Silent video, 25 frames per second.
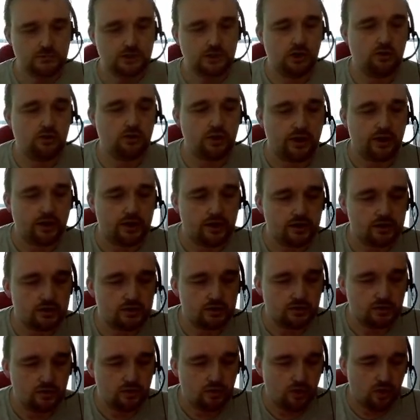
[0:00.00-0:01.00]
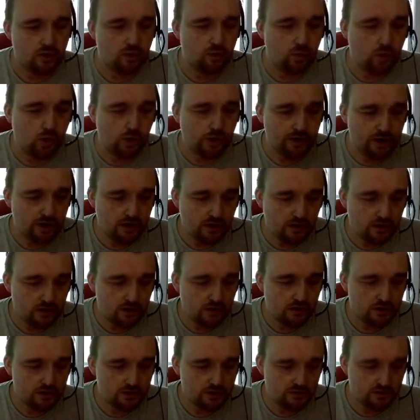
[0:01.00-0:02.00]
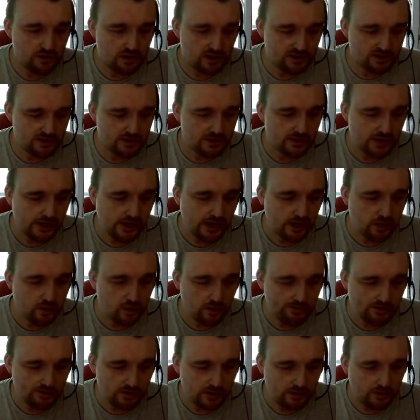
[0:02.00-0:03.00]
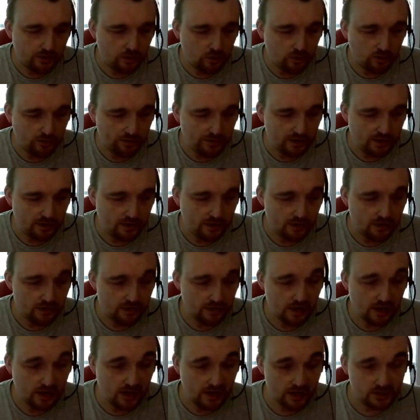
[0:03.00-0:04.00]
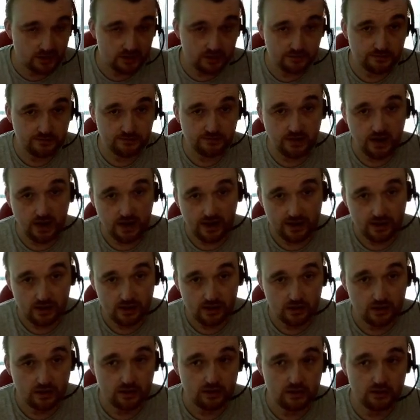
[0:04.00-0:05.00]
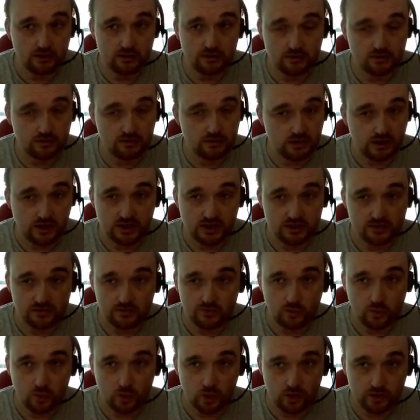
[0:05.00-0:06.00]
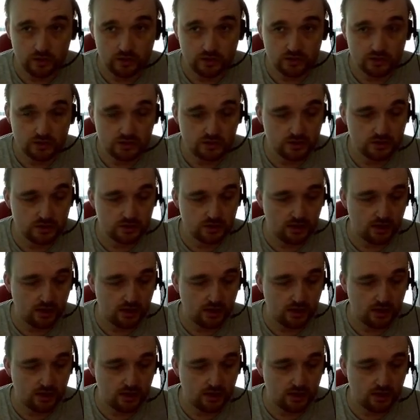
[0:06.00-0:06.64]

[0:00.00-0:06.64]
Okay, so the warrior, so this is the equivalent of the ace of fire, ace of wands.